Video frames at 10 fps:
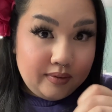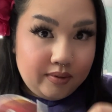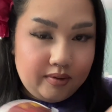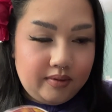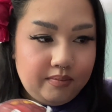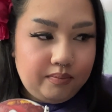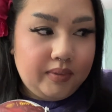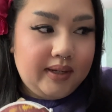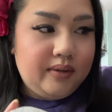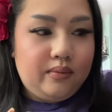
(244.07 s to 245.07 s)
but
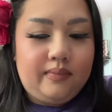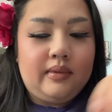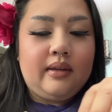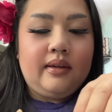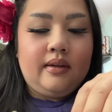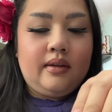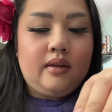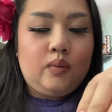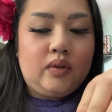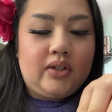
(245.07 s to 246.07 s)
we'll
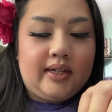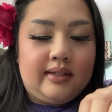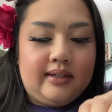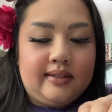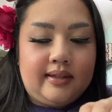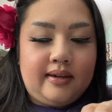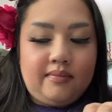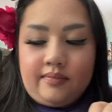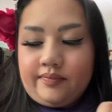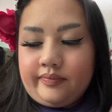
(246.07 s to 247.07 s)
check next time
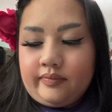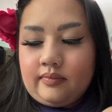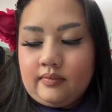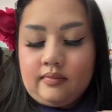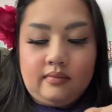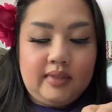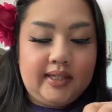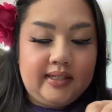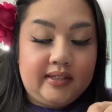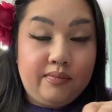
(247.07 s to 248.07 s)
because they're
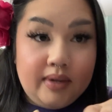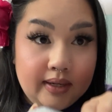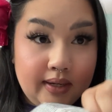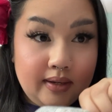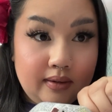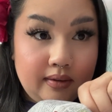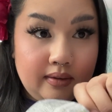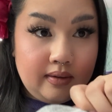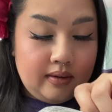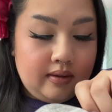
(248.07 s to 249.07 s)
making
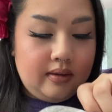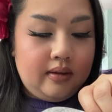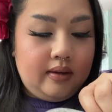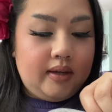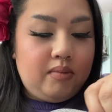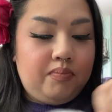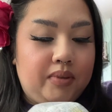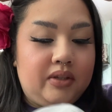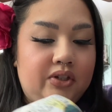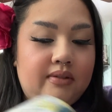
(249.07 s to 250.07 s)
a bunch of
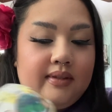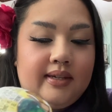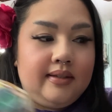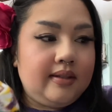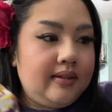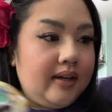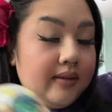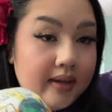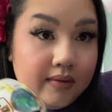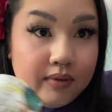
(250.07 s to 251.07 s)
these, and now they have the
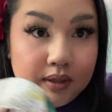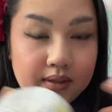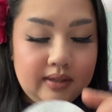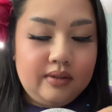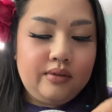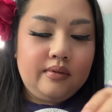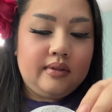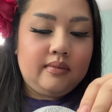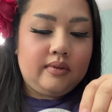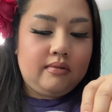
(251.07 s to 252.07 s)
honeydew, so I'm so
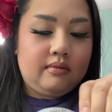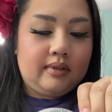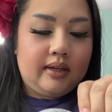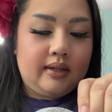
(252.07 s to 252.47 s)
excited.